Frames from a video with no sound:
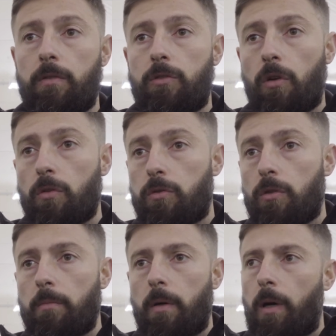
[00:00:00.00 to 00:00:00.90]
told to
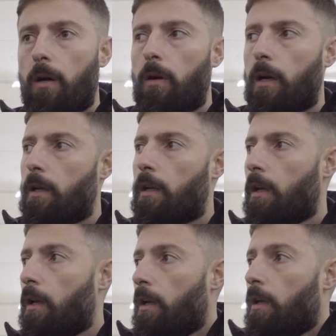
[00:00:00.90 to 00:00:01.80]
him about, and
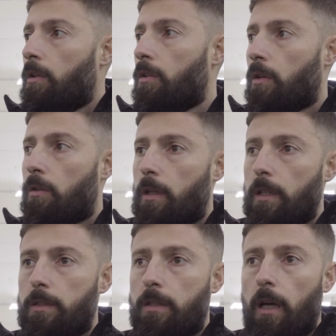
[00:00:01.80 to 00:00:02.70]

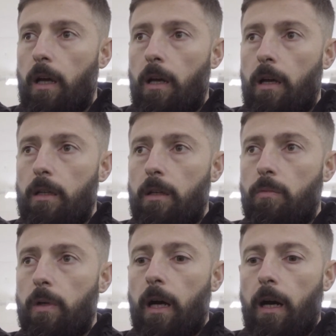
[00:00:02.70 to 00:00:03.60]

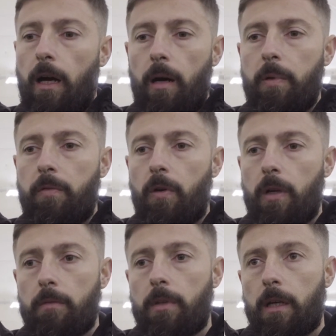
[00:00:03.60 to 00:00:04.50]
we are happy for
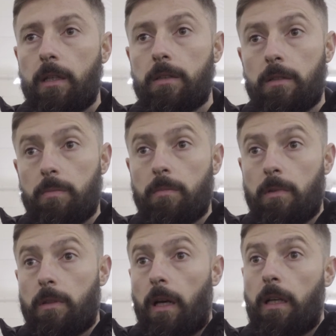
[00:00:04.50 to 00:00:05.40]
him that
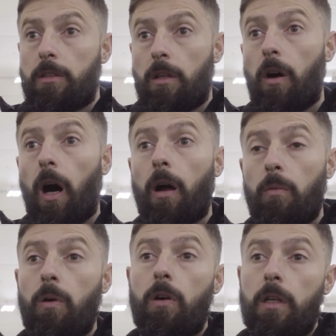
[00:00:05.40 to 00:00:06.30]
his hard
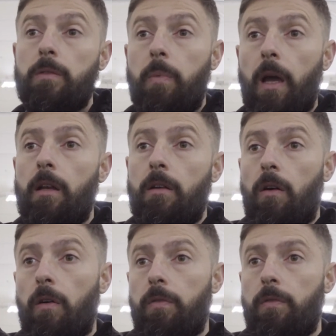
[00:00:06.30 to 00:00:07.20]
work is paying
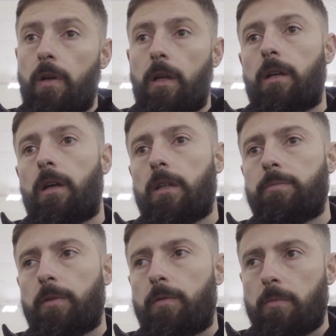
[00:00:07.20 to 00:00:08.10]
off in his
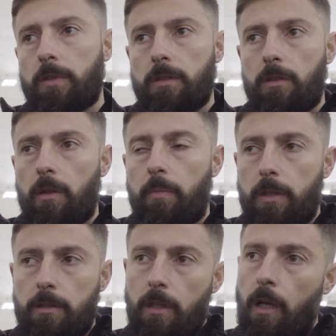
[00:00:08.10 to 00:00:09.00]
performances on the
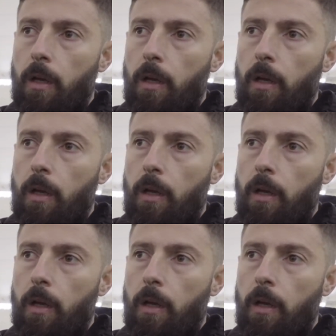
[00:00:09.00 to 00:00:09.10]
pitch.